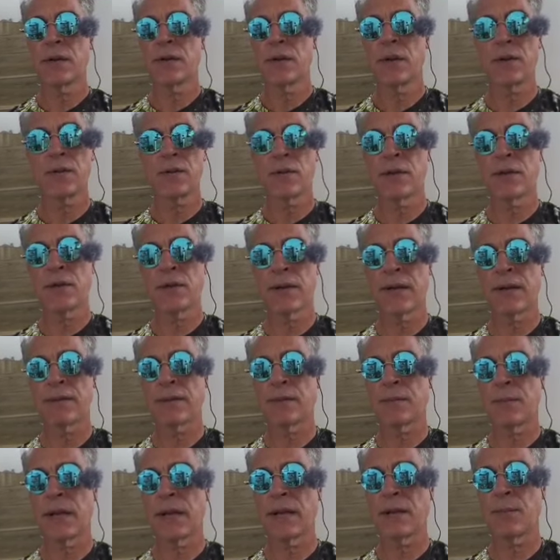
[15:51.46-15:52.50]
no, you don't have
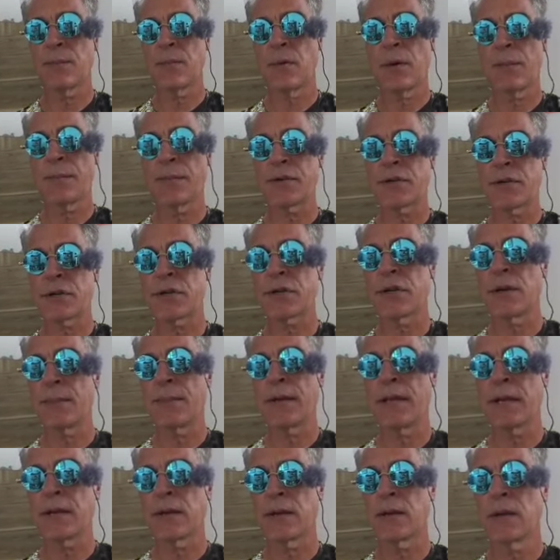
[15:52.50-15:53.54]
to make an appointment. Just
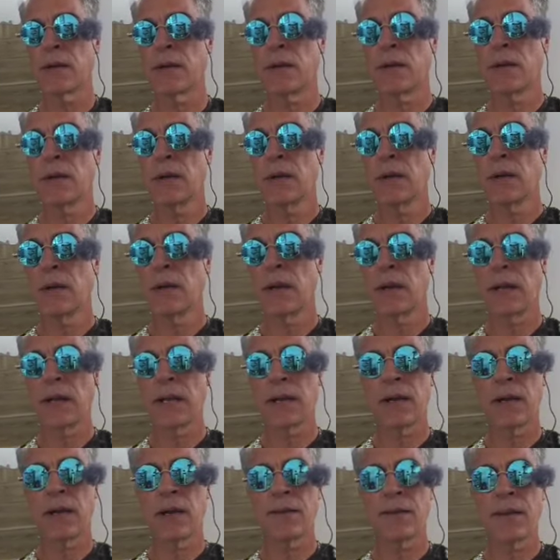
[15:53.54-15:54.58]
come in.
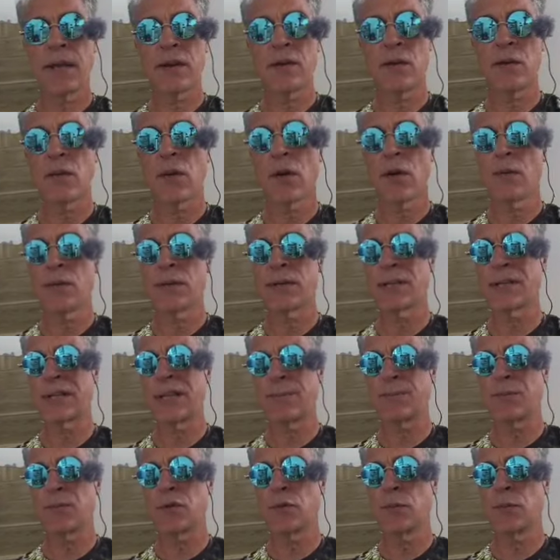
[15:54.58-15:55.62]
And they don't always
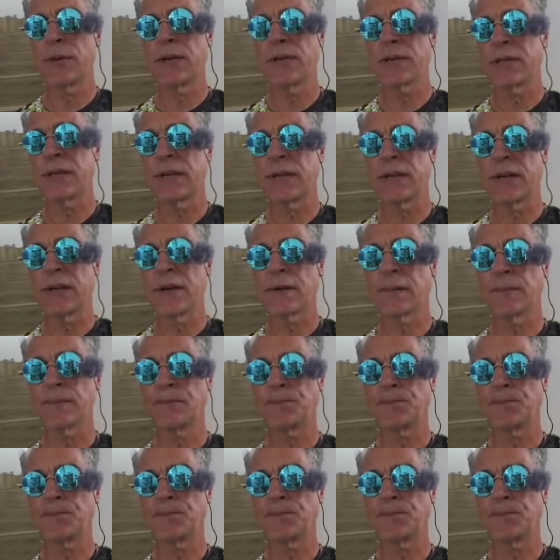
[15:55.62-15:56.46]
seem too busy there.